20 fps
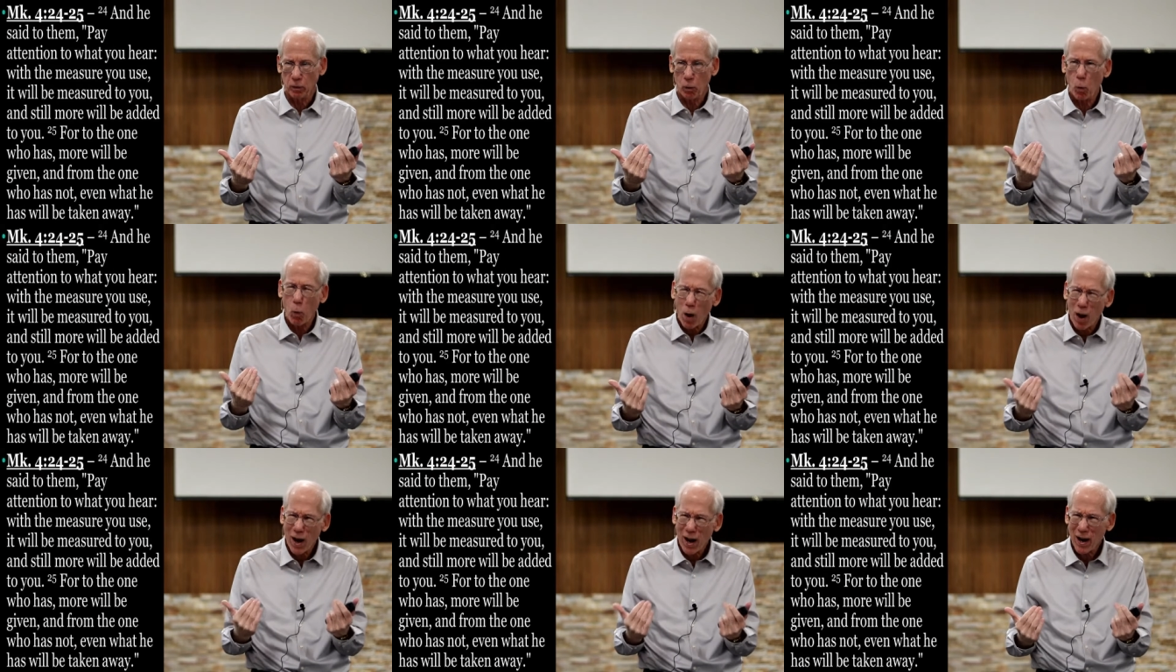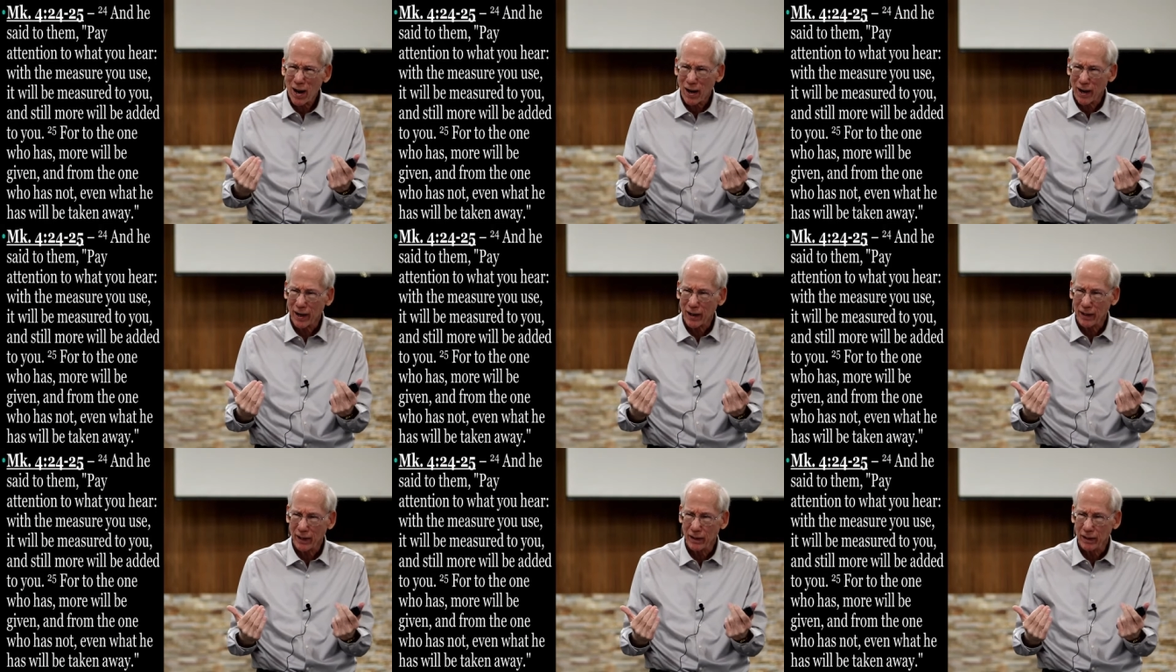
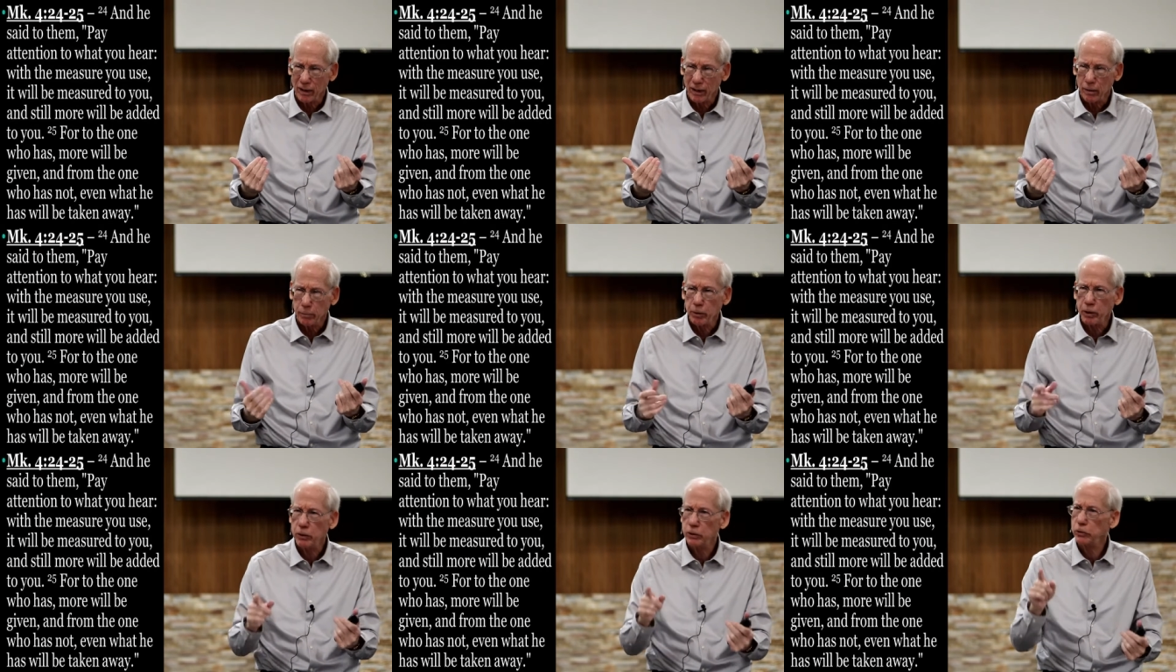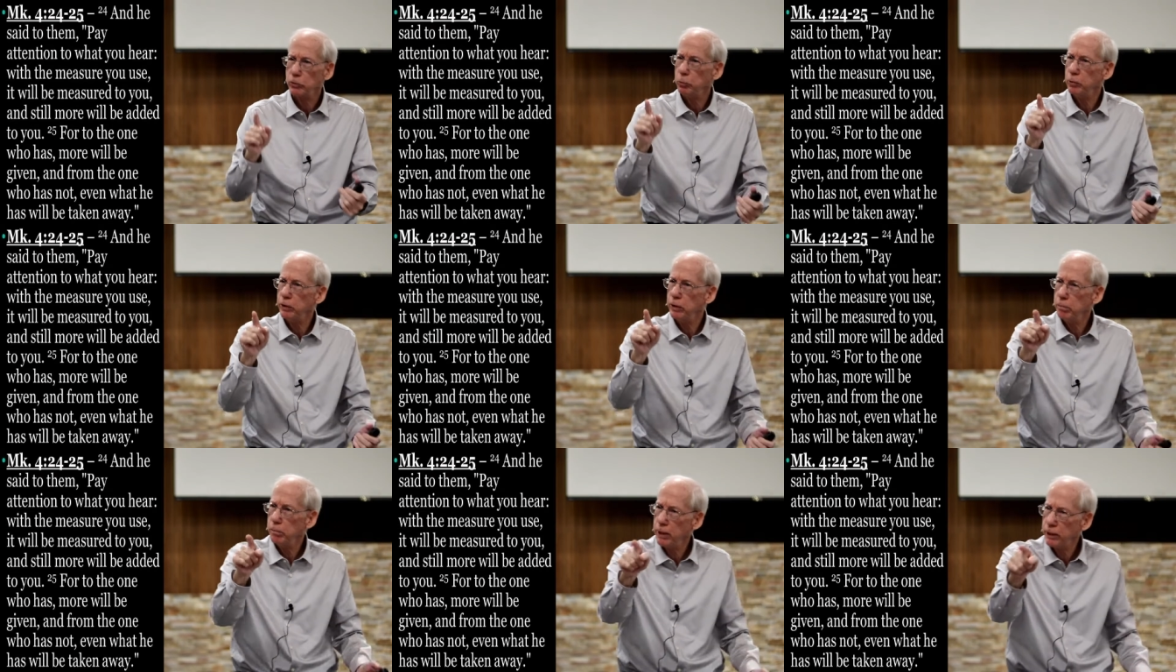Why? Because
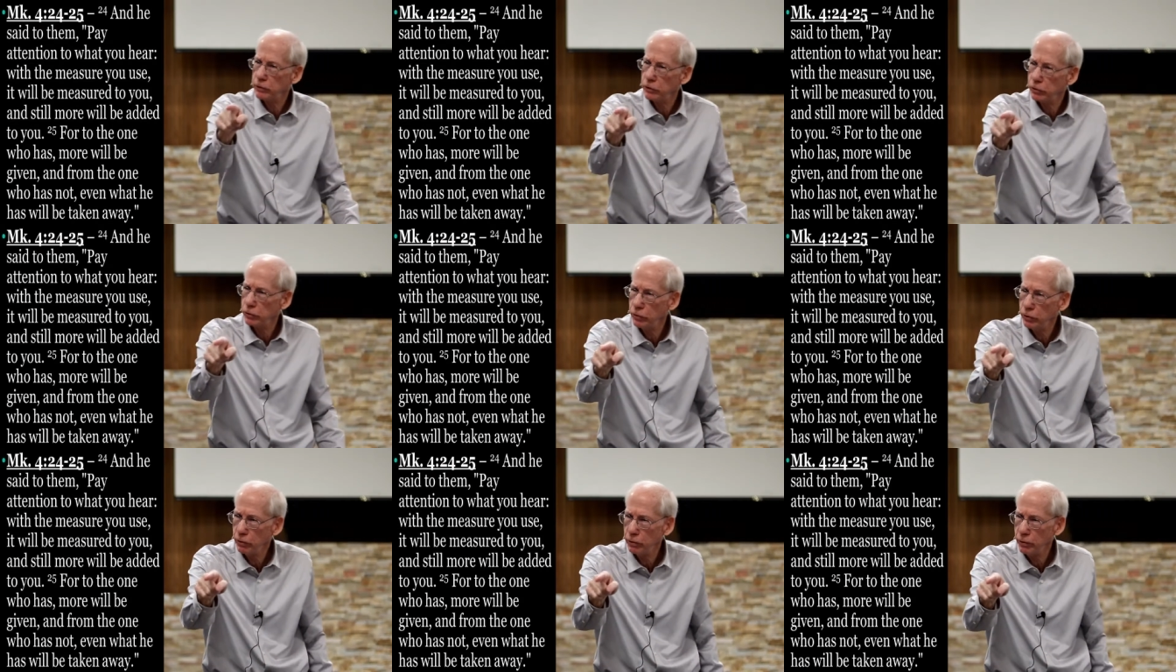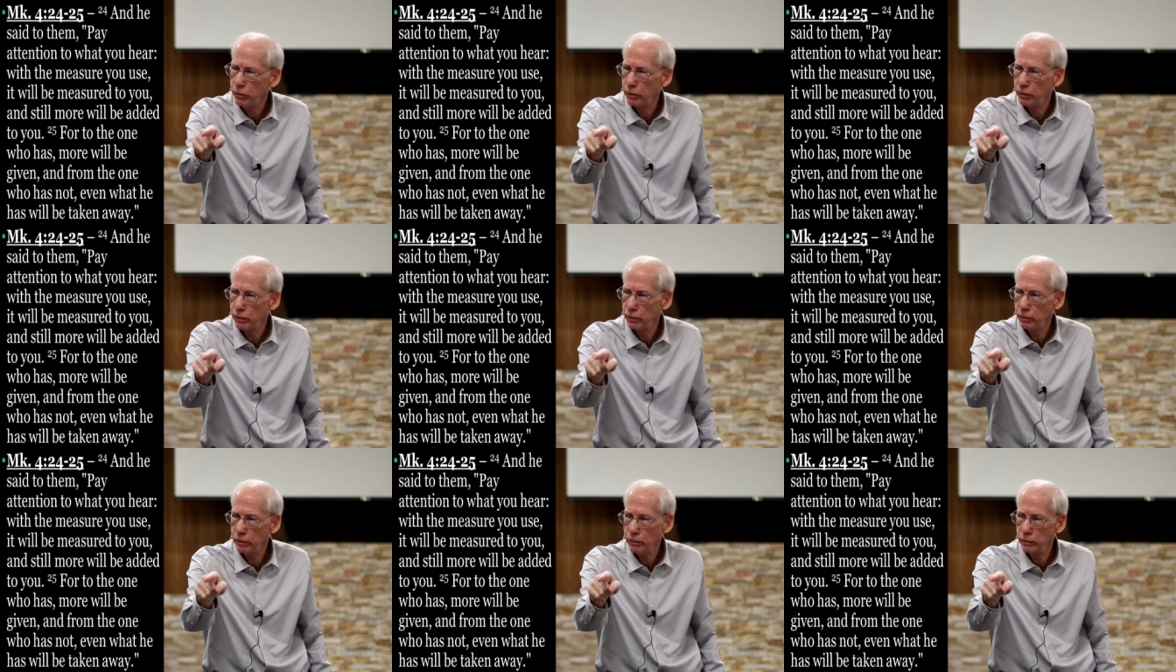with the measure you
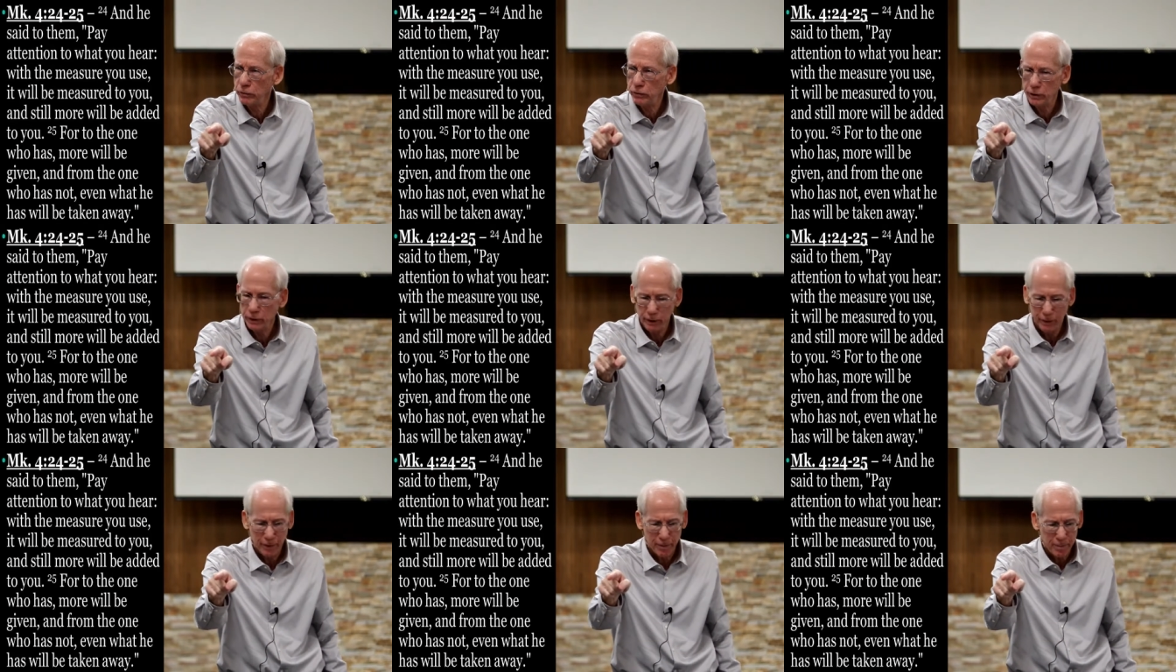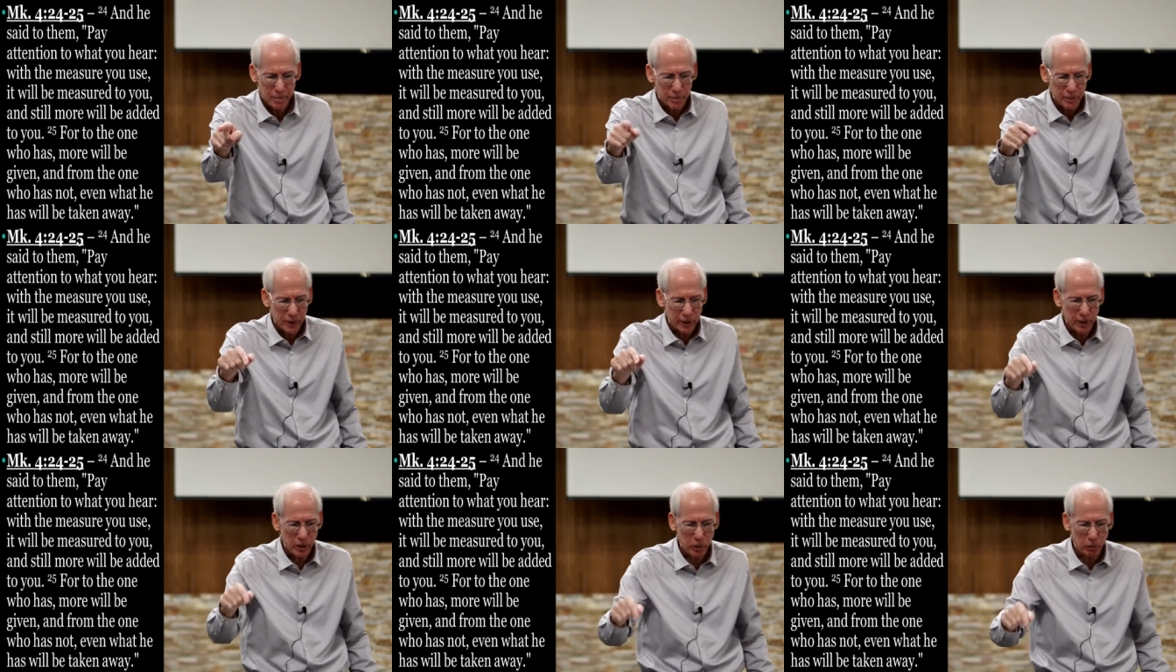use,
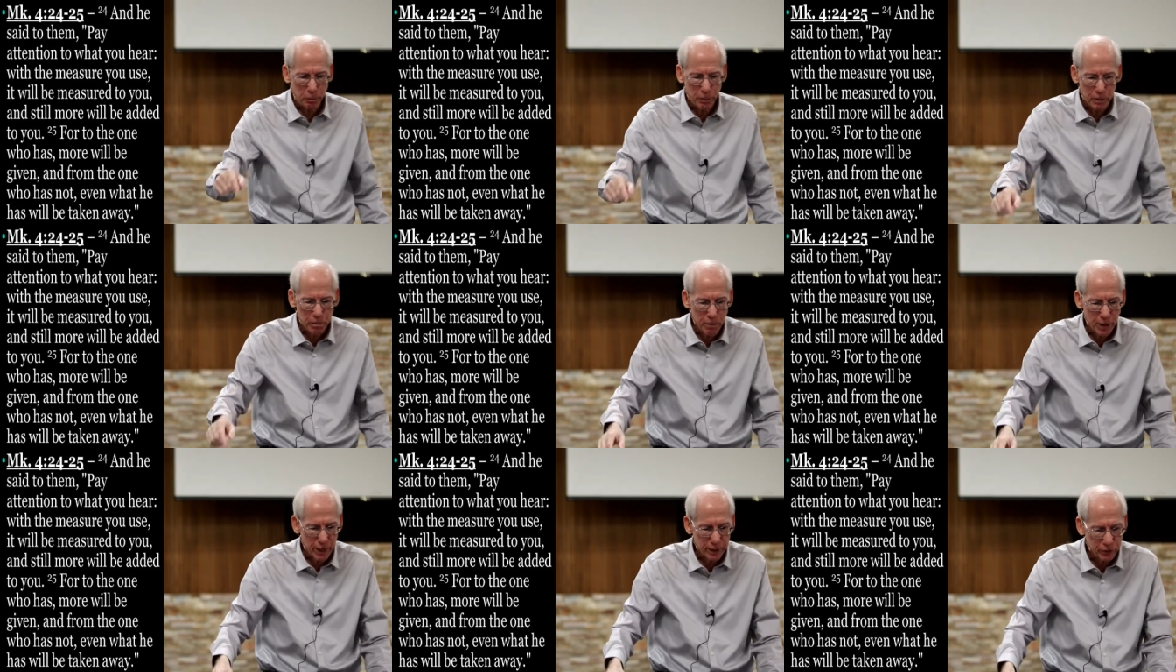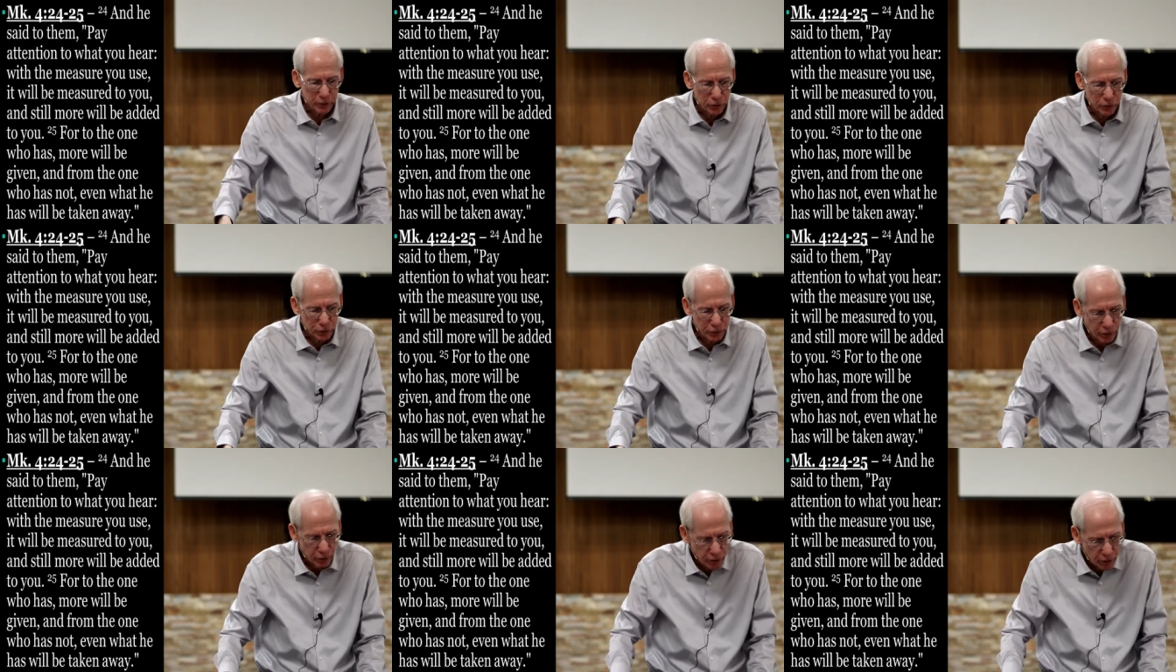it'll be
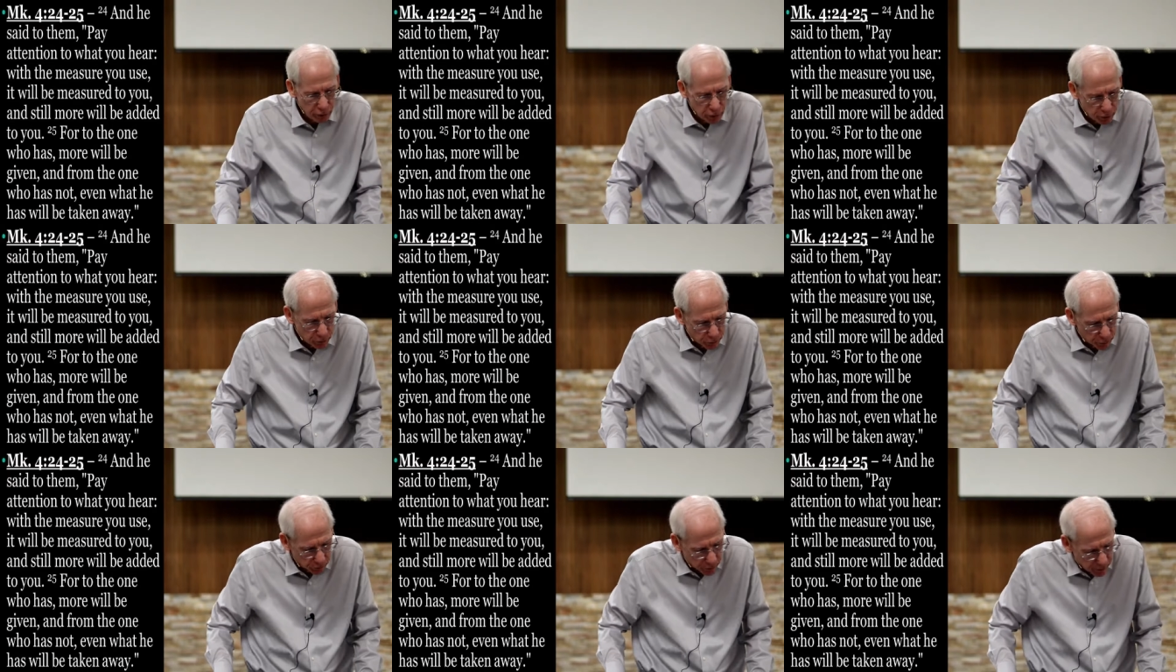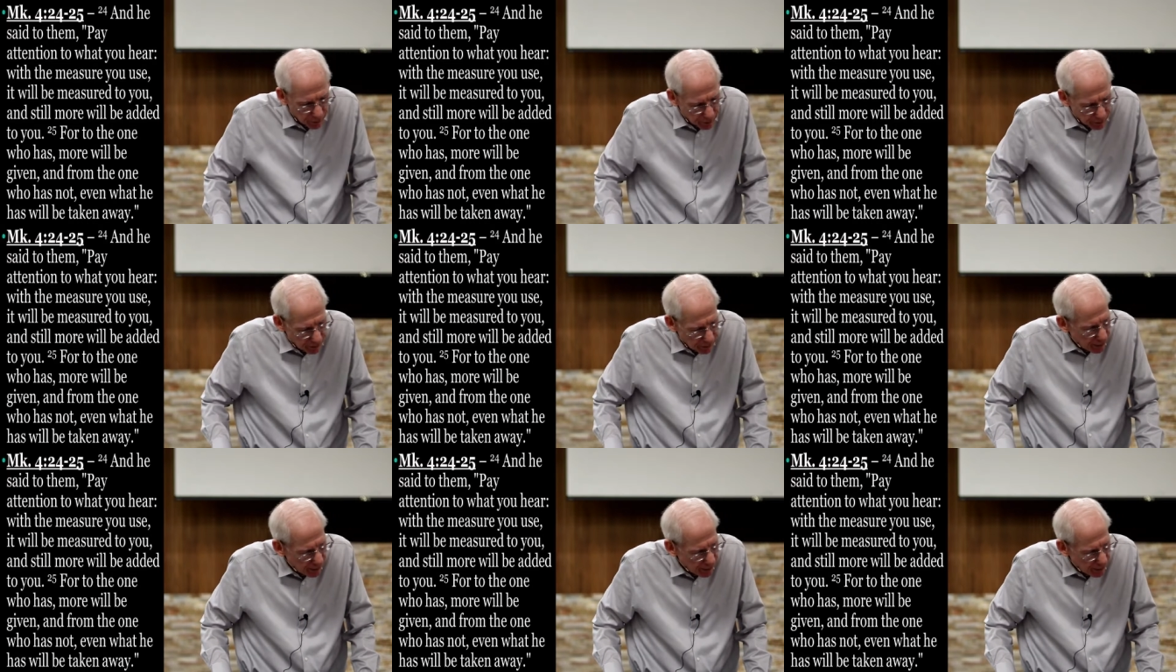measured to you.